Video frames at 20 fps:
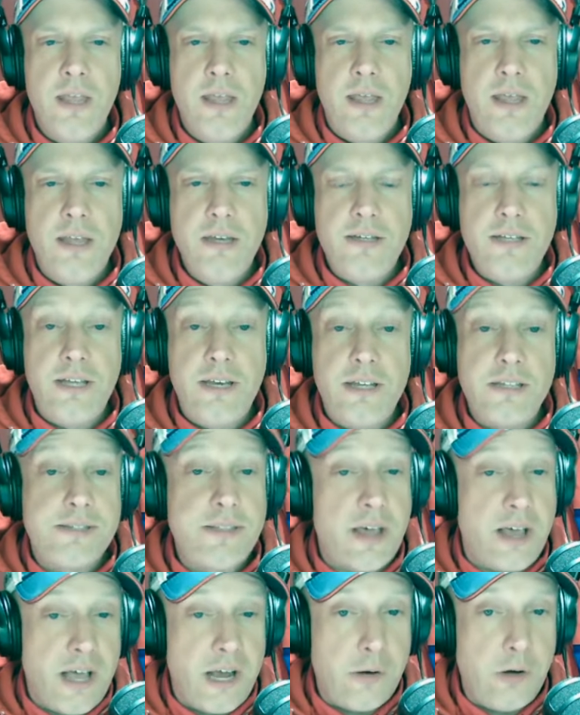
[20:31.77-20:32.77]
Indeed is
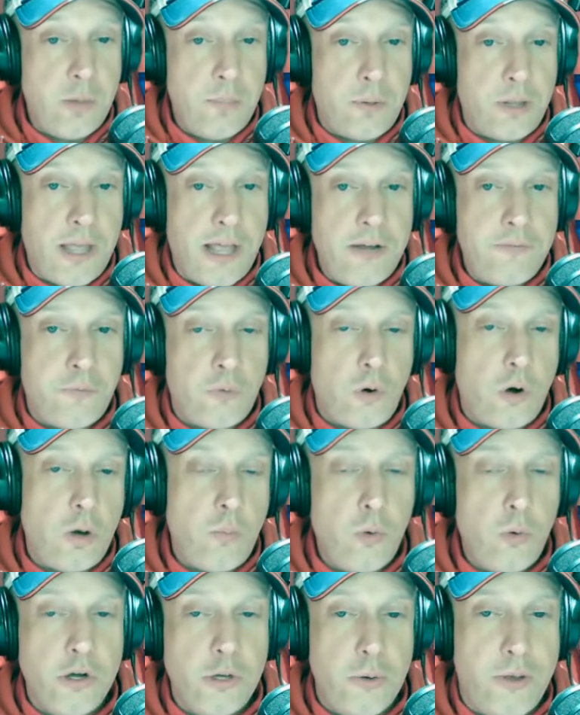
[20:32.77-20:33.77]
the hiring platform
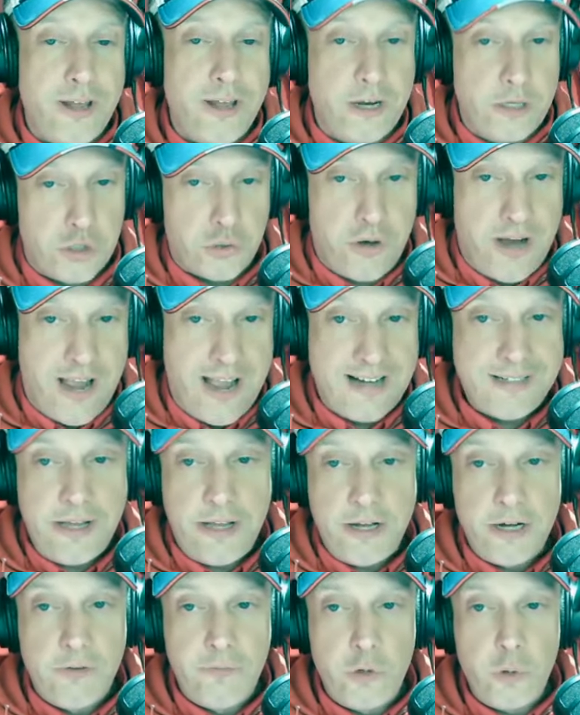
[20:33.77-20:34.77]
where you can attract,
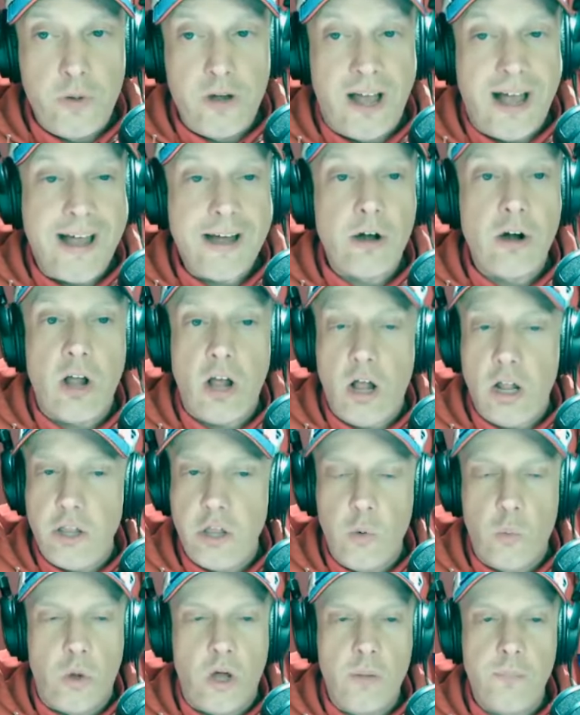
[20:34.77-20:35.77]
interview, and hire all
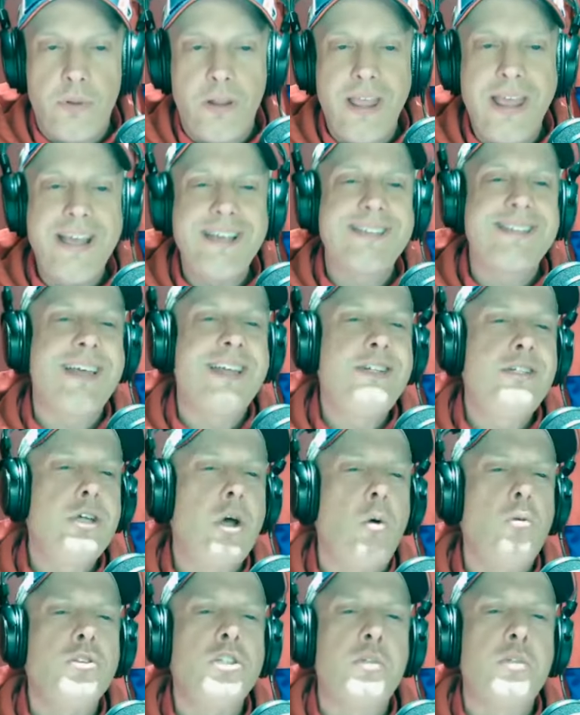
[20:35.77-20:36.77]
in one place.
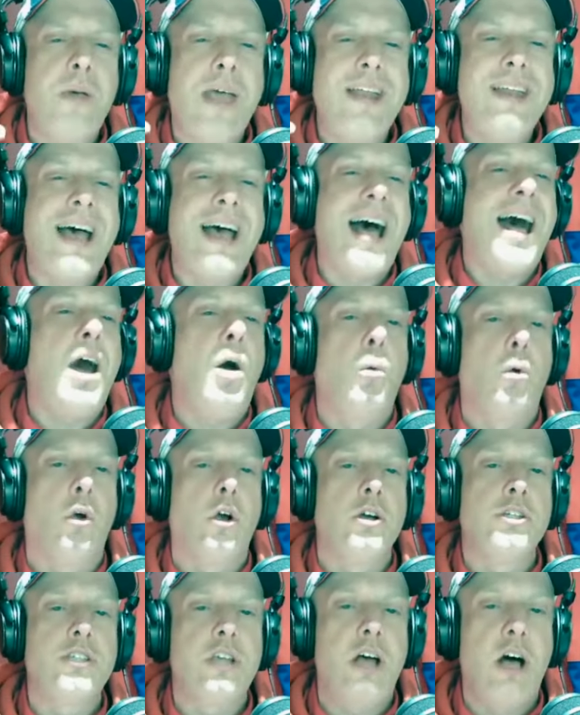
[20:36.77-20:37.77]
Don't spend
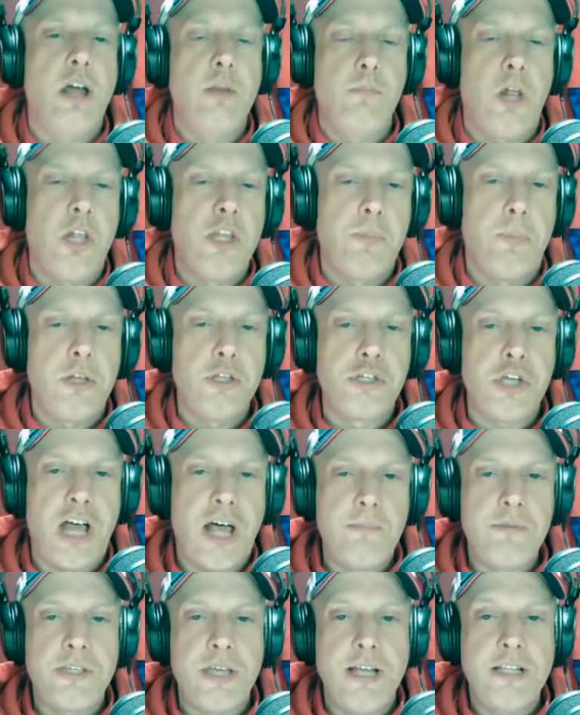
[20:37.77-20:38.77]
hours on multiple
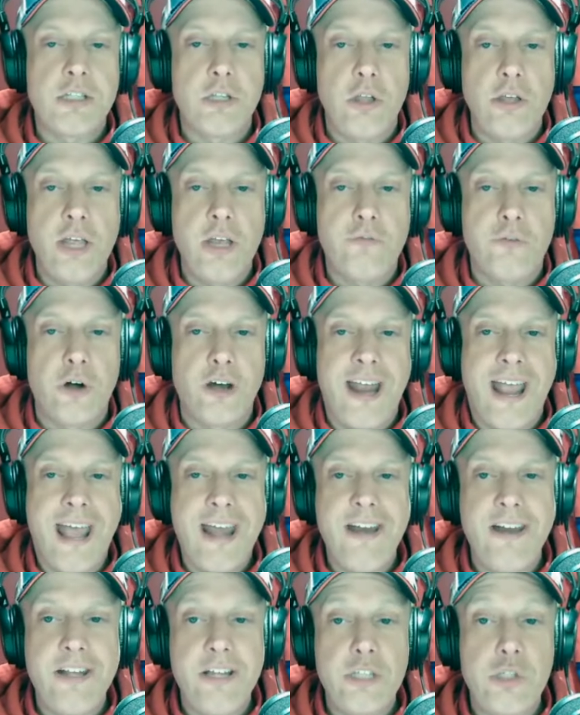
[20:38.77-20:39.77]
job sites looking for
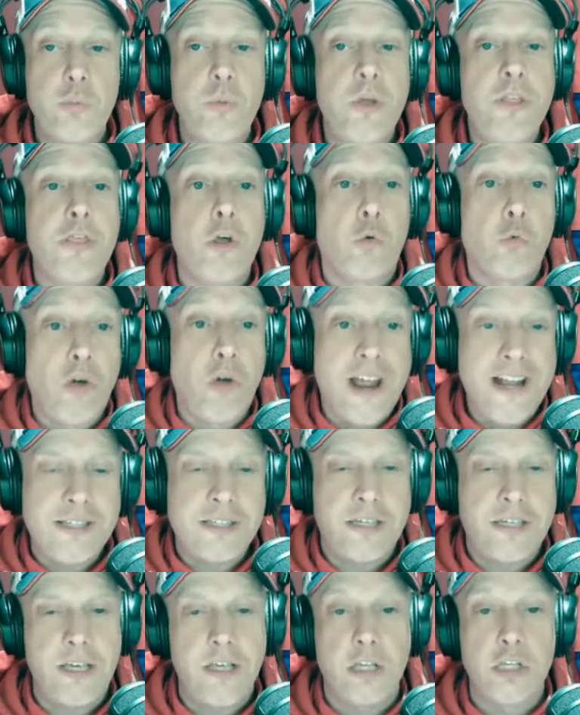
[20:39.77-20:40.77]
candidates with the right
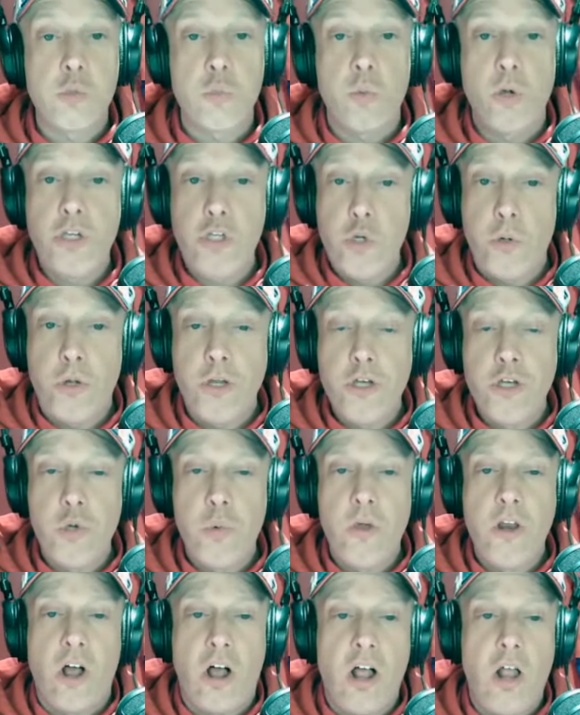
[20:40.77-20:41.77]
skills when you can
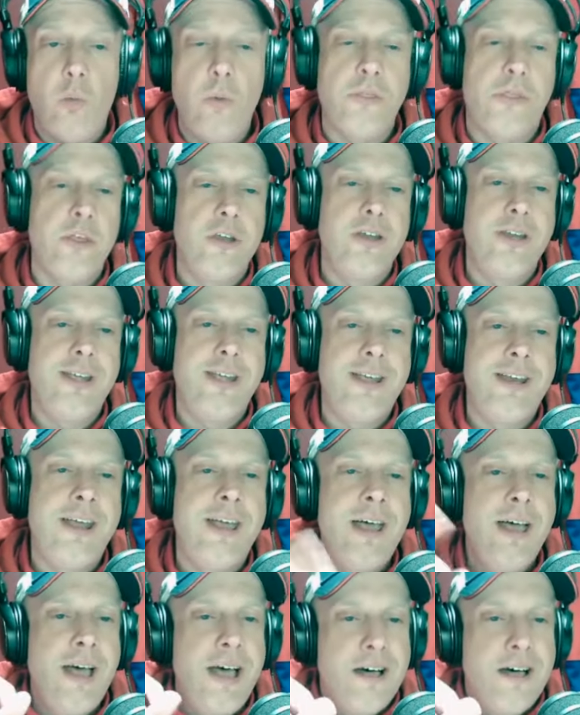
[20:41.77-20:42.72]
do it all with Indeed.